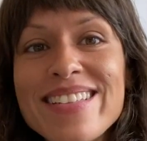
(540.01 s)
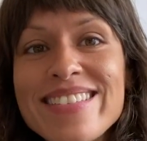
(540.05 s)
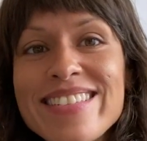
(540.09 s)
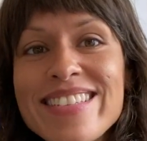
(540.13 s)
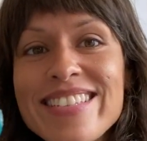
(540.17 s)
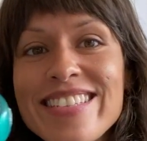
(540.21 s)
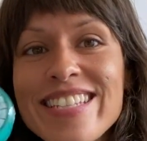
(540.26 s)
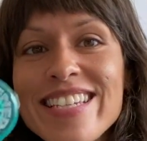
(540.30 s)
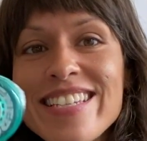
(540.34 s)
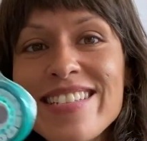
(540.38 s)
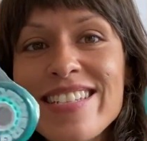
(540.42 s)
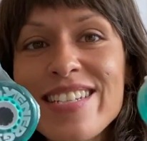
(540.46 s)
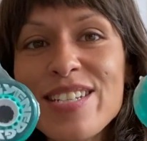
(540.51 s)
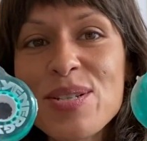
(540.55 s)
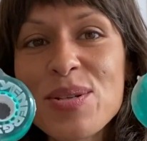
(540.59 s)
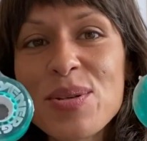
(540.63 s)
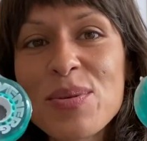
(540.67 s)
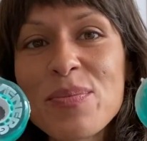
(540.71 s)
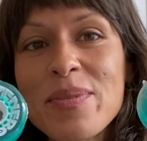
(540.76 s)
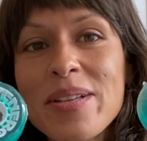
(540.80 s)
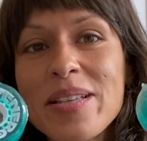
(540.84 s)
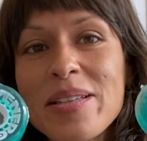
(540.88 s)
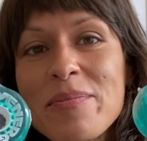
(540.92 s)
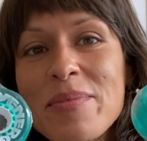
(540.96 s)

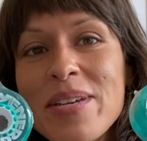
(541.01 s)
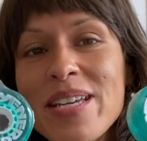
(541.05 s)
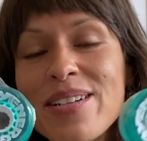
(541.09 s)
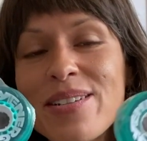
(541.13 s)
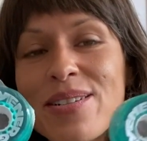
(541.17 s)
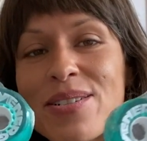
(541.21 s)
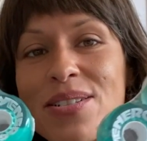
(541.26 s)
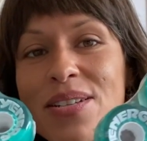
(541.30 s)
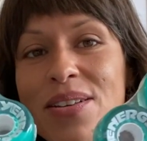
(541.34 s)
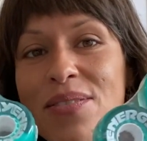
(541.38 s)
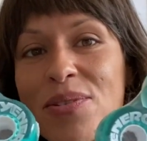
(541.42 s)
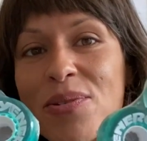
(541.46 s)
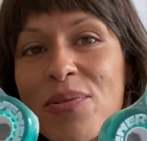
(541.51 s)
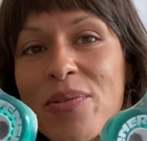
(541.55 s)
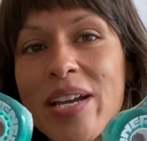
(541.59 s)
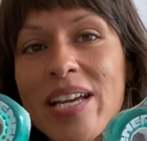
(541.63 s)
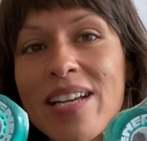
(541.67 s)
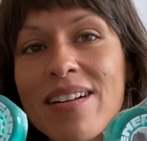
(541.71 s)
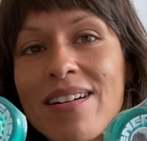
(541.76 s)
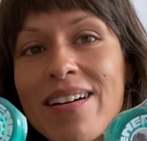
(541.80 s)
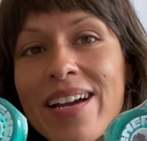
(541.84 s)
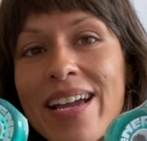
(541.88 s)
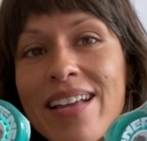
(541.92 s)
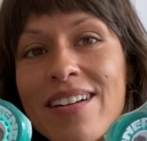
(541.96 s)
62 millimeters of the
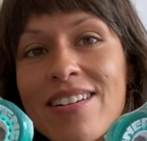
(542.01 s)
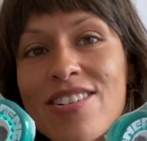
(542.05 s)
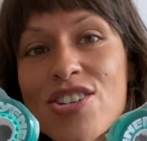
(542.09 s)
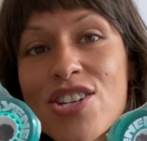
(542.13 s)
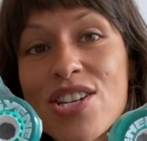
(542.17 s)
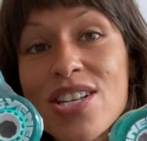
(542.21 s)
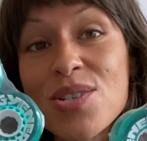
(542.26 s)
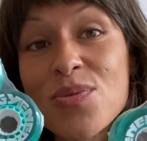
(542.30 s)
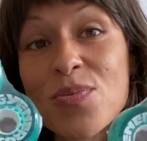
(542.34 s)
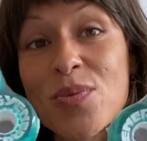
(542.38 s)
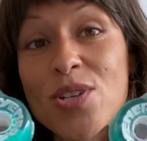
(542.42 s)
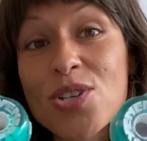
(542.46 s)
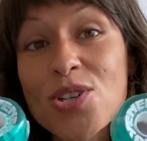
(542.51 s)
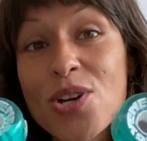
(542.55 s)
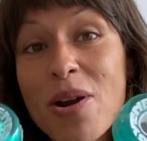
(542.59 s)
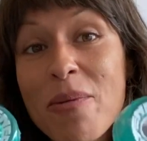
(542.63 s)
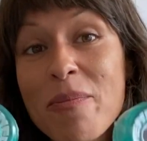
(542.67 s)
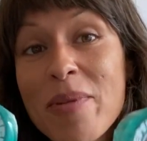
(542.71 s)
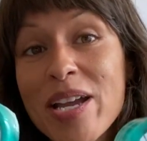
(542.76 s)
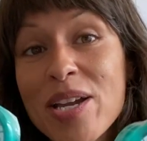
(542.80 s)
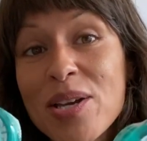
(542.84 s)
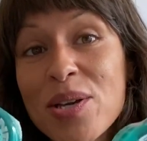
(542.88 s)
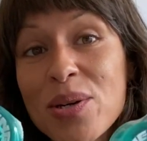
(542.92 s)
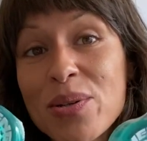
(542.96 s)
Radar Energies, which are
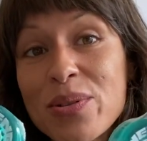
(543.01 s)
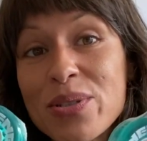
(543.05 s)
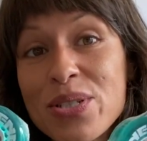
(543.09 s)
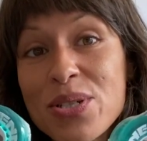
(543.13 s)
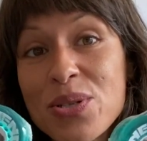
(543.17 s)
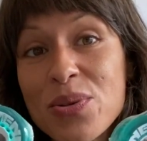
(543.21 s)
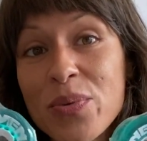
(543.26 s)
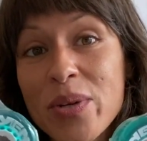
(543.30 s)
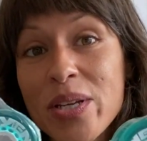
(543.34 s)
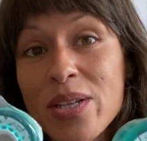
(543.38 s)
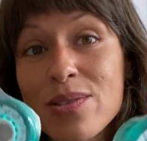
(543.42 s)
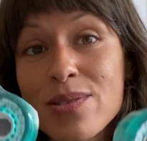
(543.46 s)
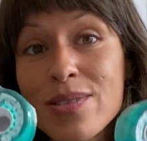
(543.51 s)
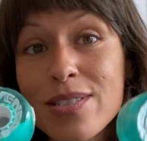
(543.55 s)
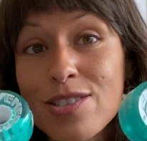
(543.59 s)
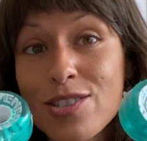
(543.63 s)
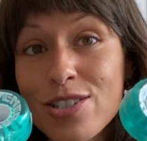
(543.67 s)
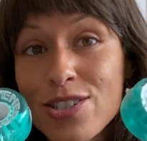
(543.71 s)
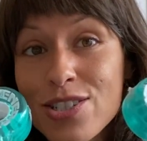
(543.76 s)
my go-to wheels. These are